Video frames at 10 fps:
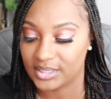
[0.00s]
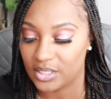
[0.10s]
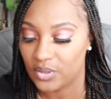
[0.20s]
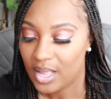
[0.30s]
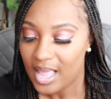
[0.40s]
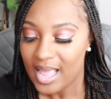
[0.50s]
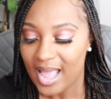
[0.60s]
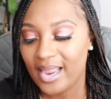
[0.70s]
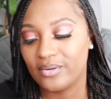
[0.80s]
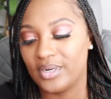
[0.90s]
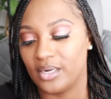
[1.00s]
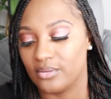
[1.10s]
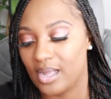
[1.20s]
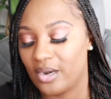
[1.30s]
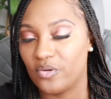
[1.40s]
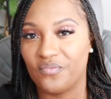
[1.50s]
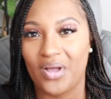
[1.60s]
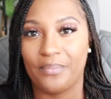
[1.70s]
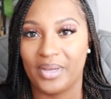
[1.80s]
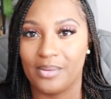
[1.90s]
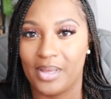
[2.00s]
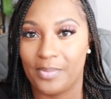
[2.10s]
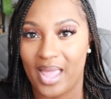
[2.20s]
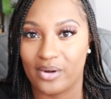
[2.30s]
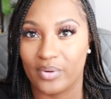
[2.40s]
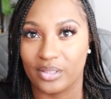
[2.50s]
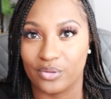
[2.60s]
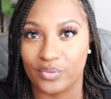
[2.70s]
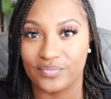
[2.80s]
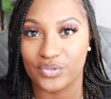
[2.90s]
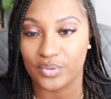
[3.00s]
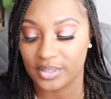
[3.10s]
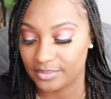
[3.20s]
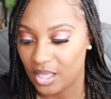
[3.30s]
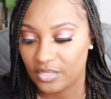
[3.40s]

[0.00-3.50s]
So I don't know if I pick them up at a regular thrift store.